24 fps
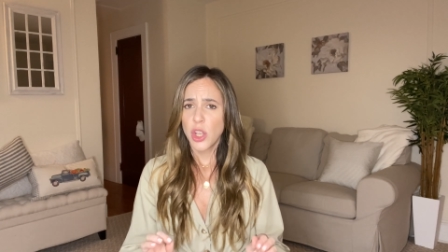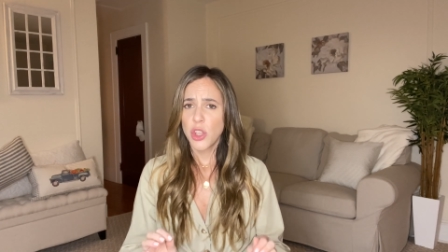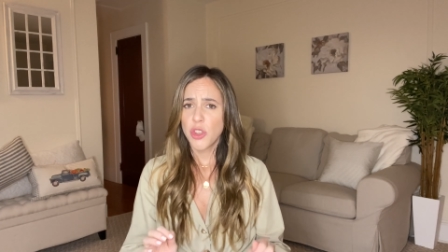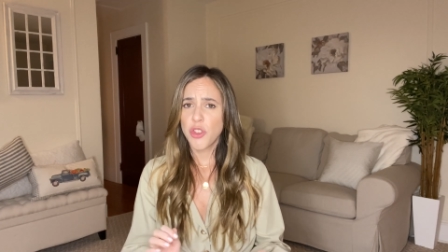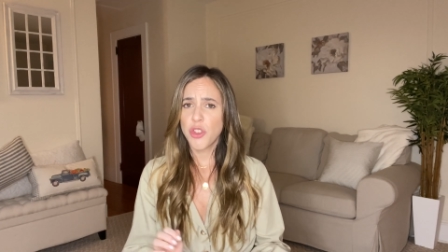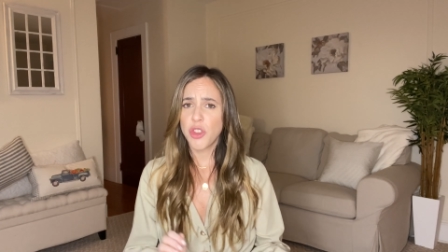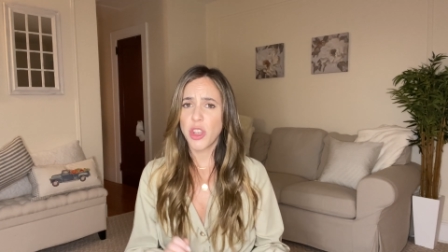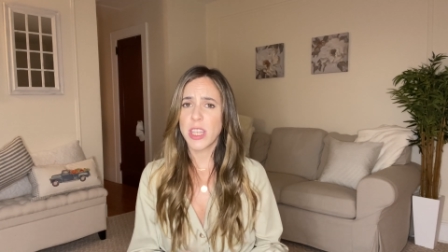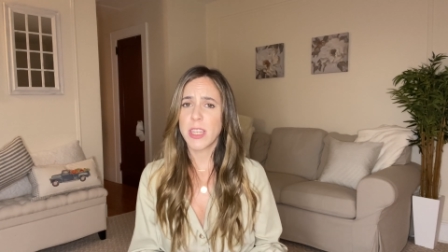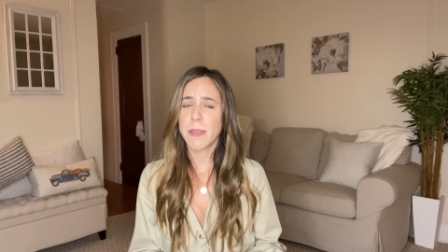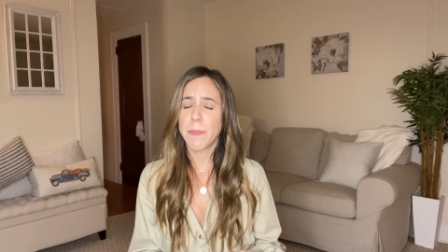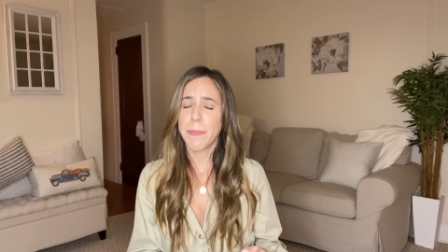
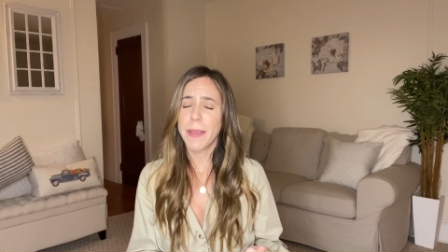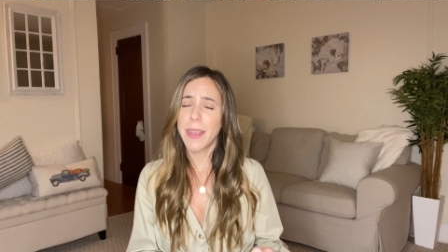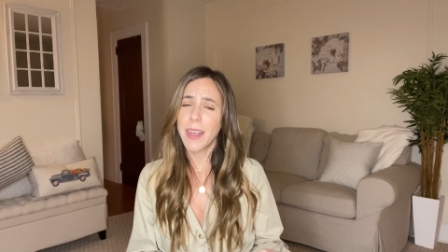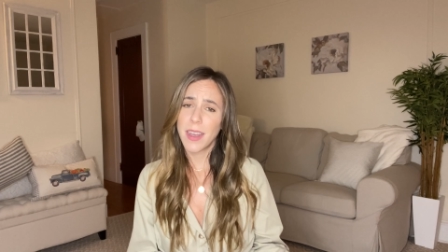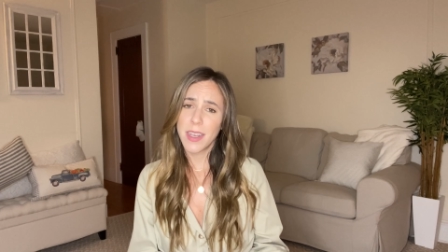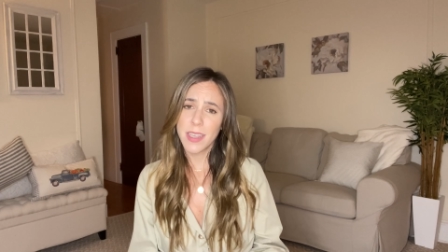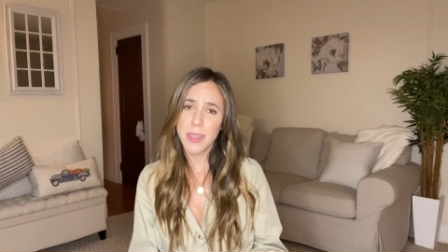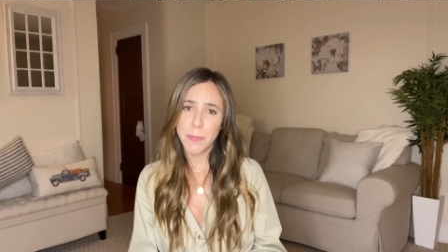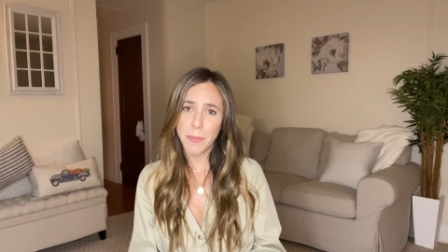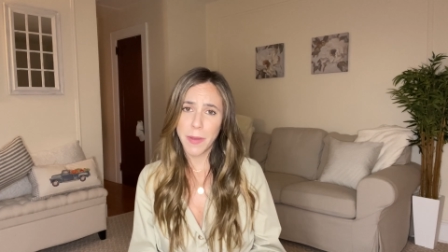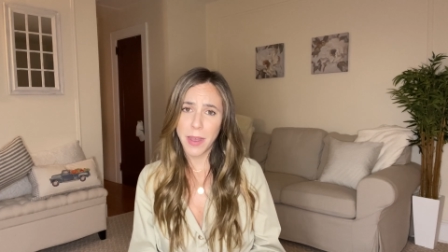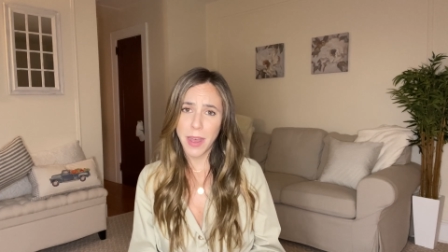just
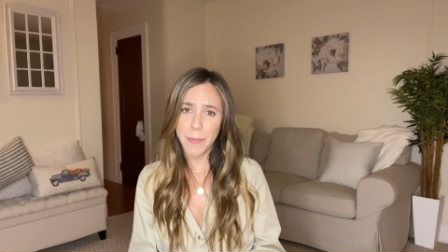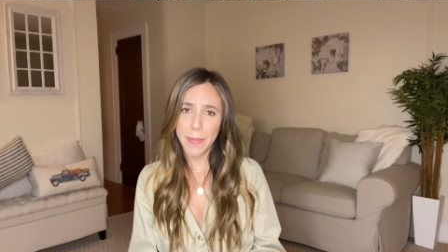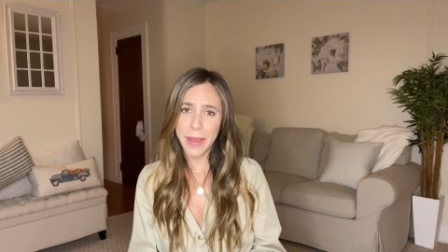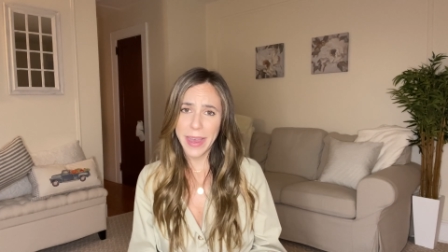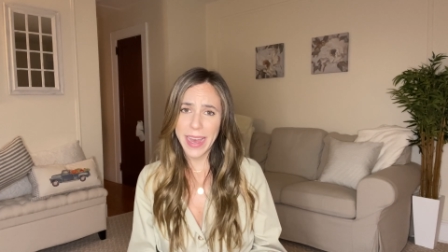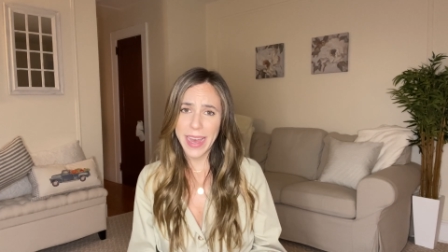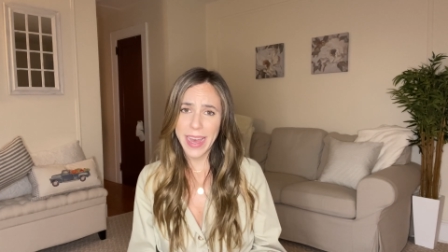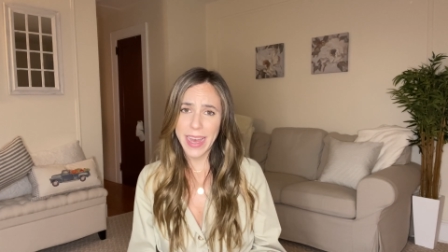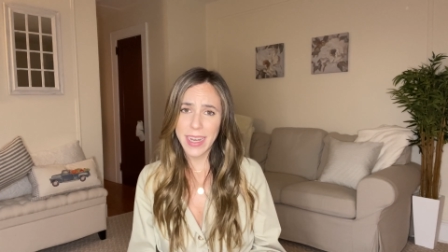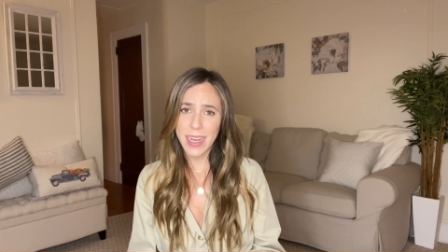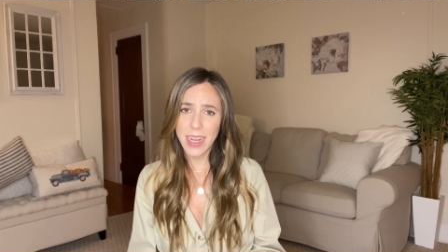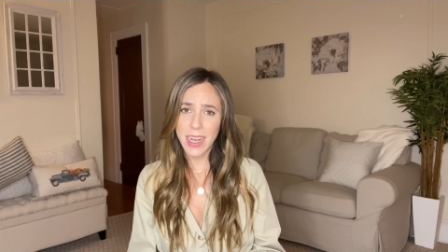because mom
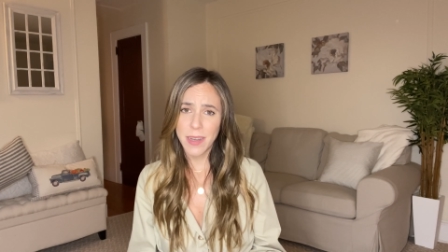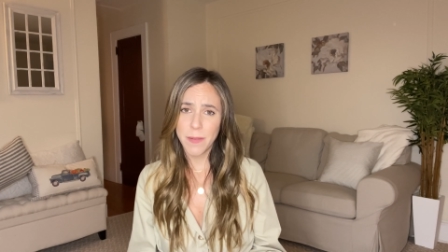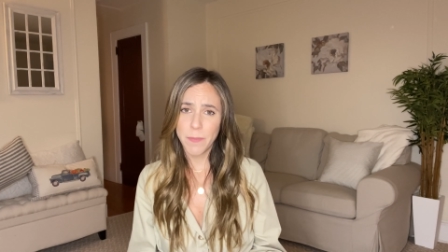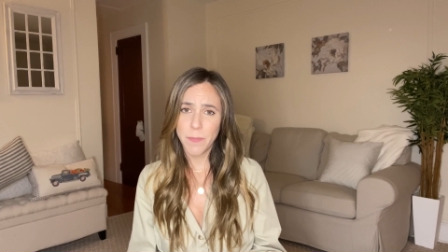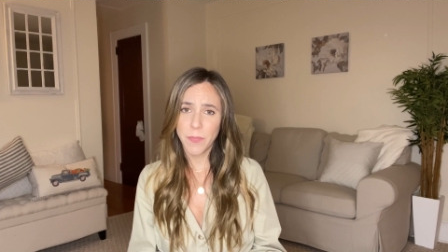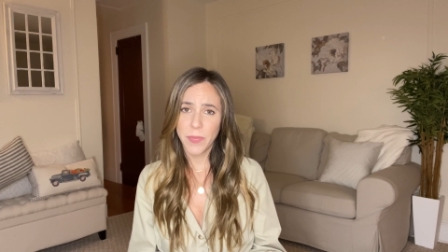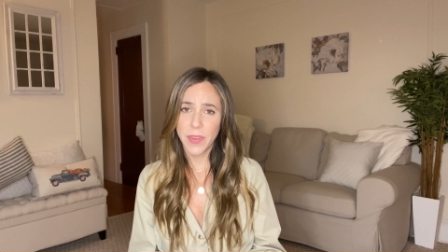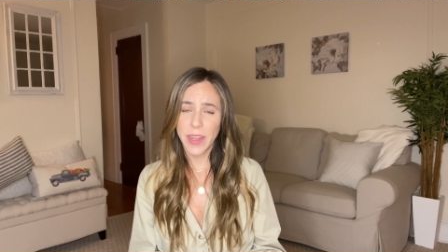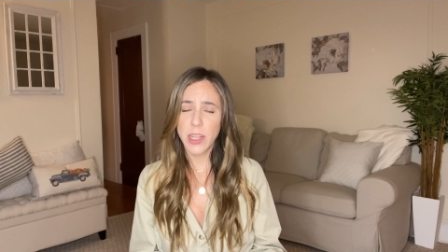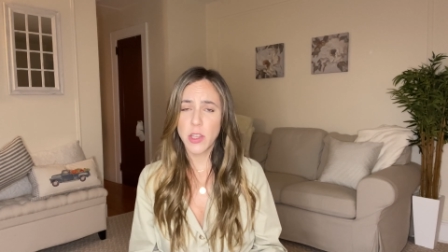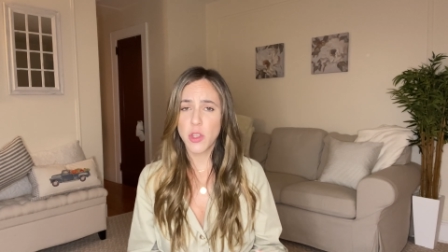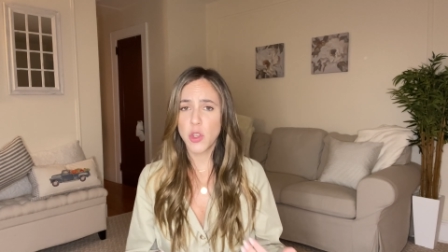had it,
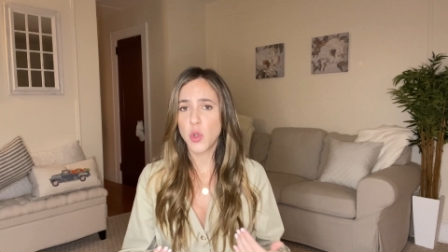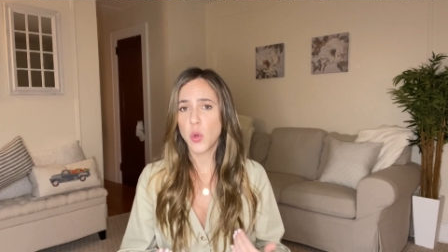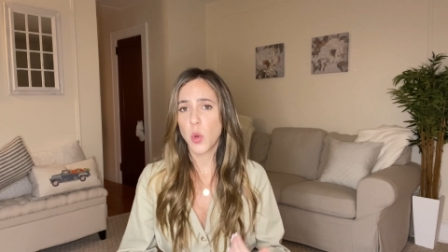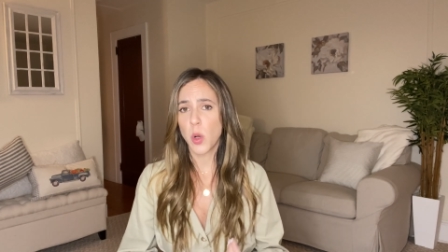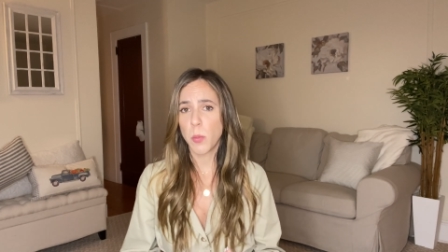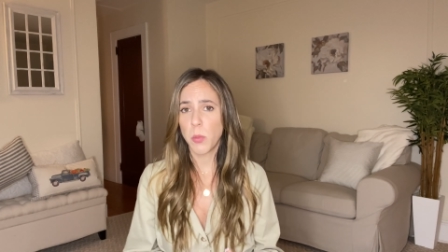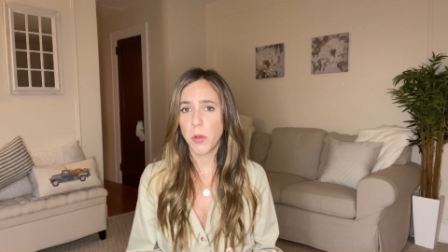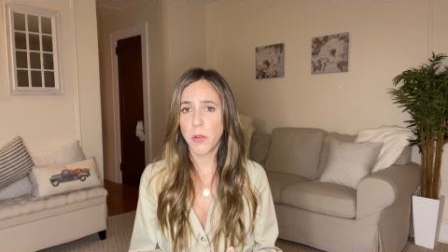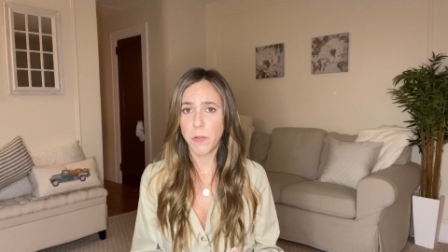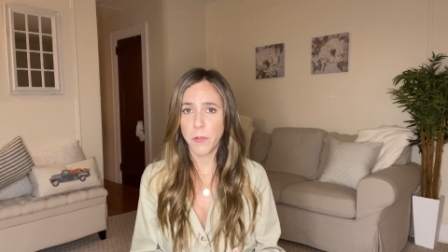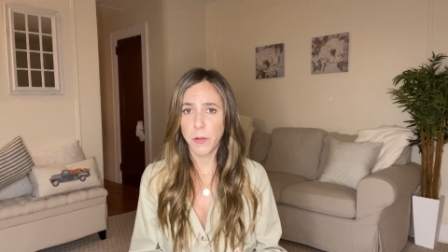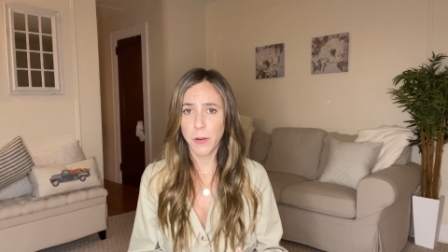it's
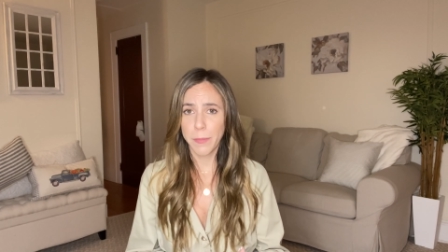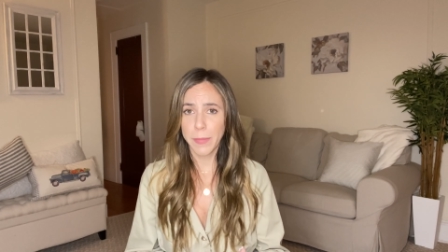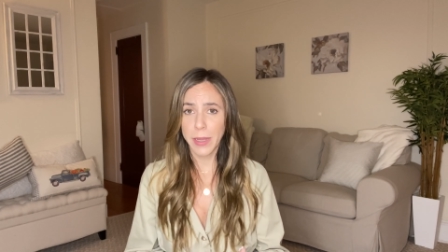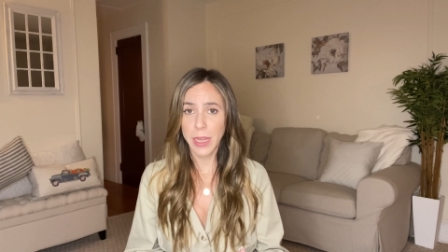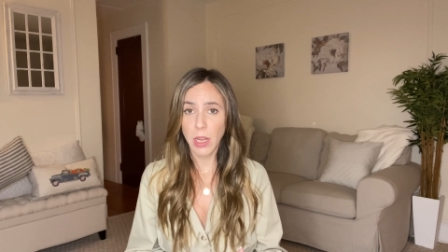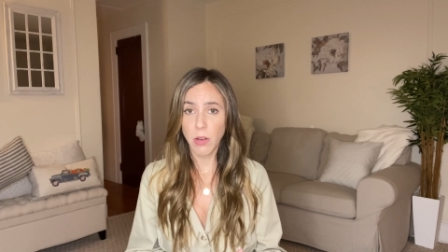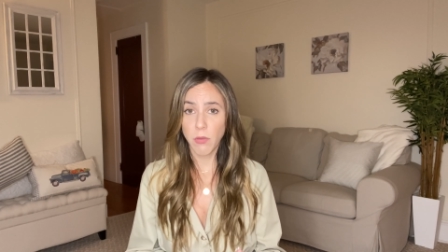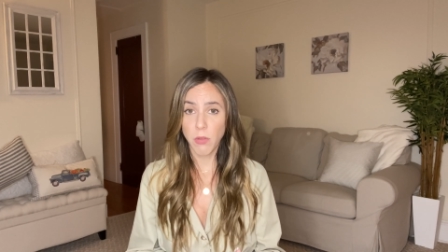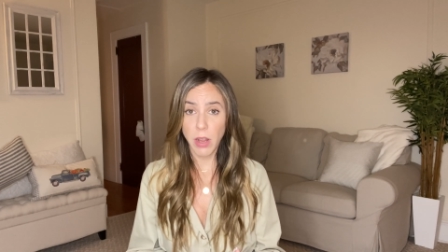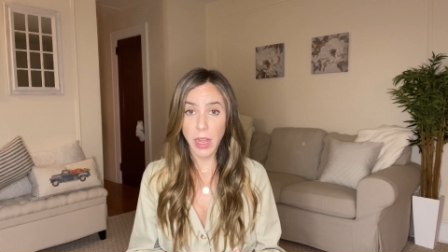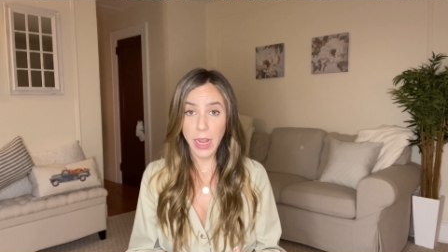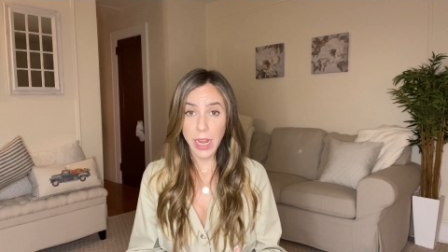normal for
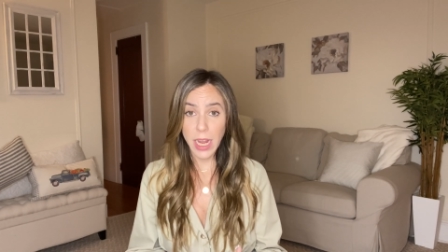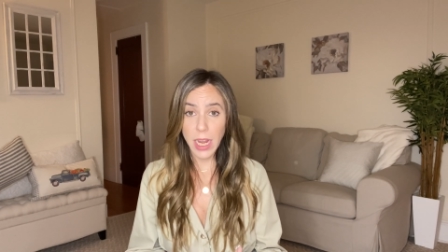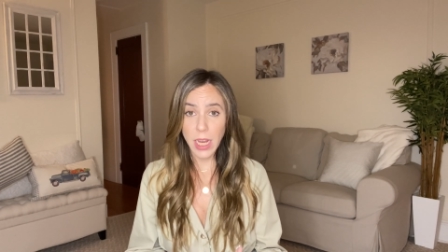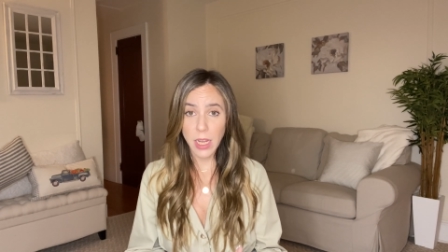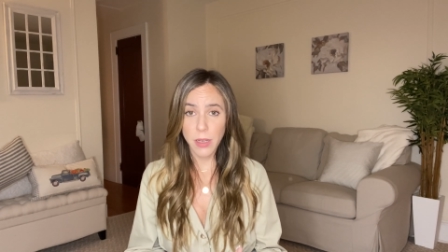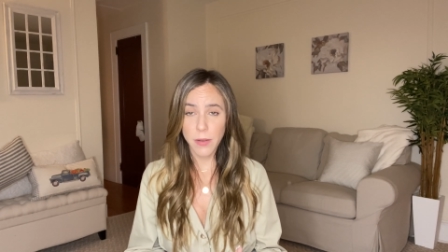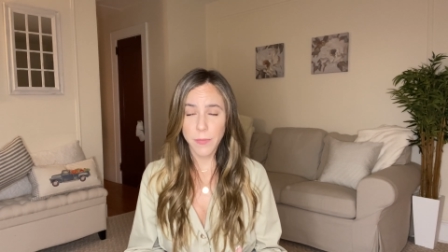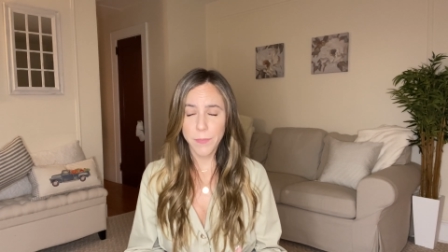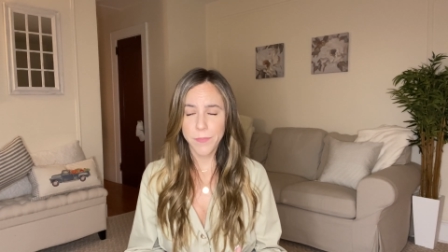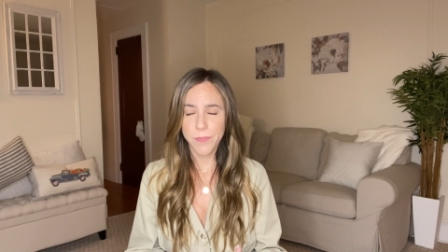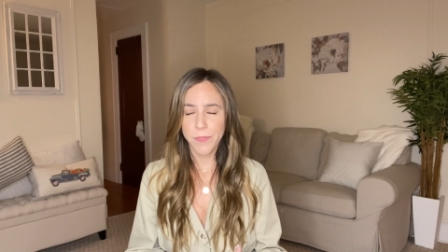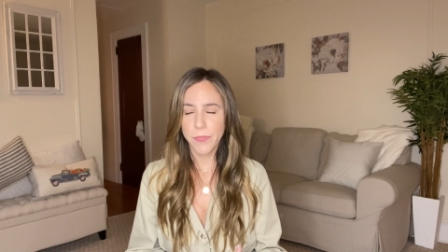me, right?